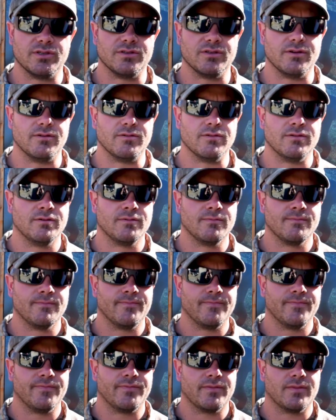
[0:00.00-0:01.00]
So,
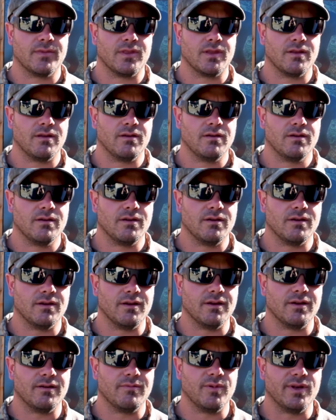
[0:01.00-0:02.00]

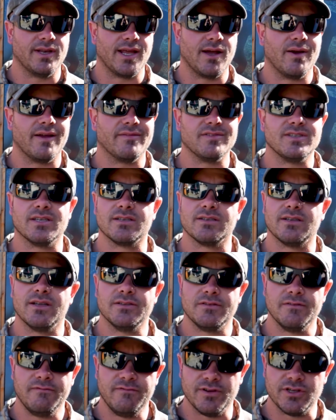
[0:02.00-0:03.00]
uh, but now I have six
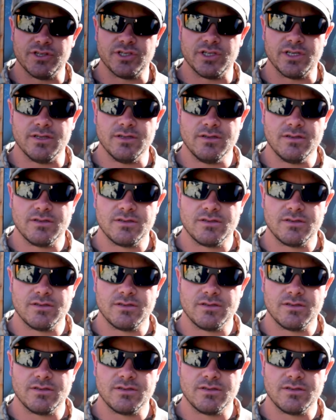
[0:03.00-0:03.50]
days of fishing